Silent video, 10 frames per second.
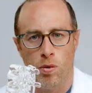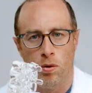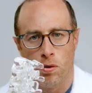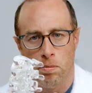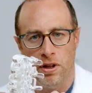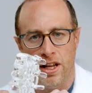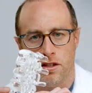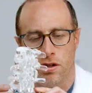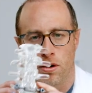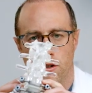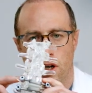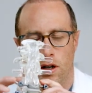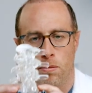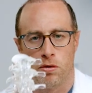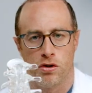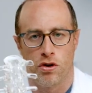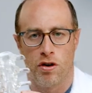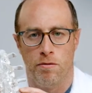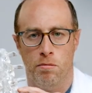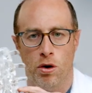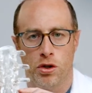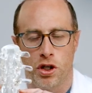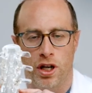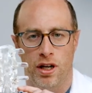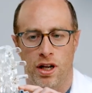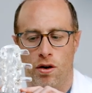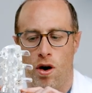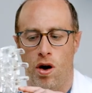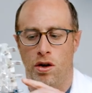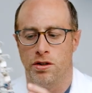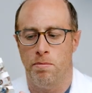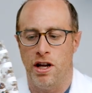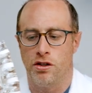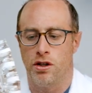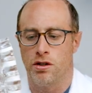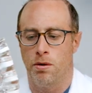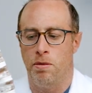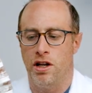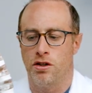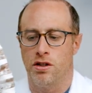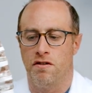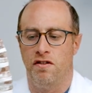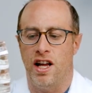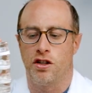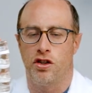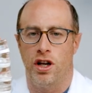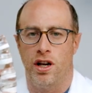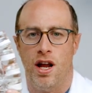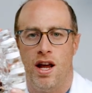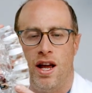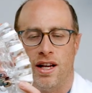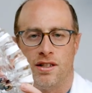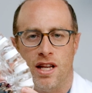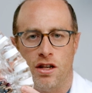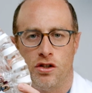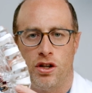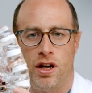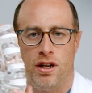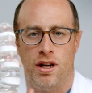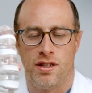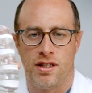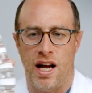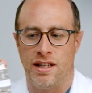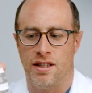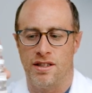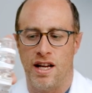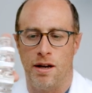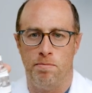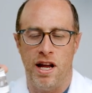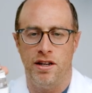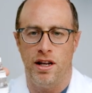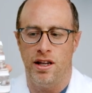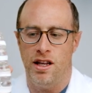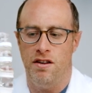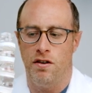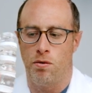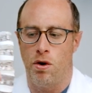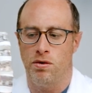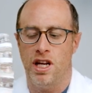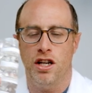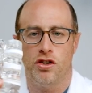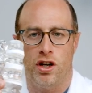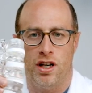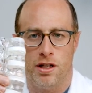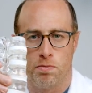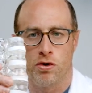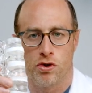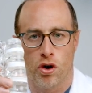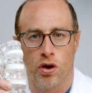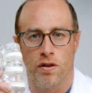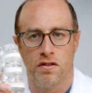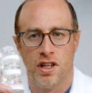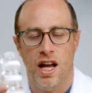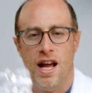will replace those, and it'll preserve motion in all dimensions. So patients' flexion, extension, side to side bending, even rotation is preserved.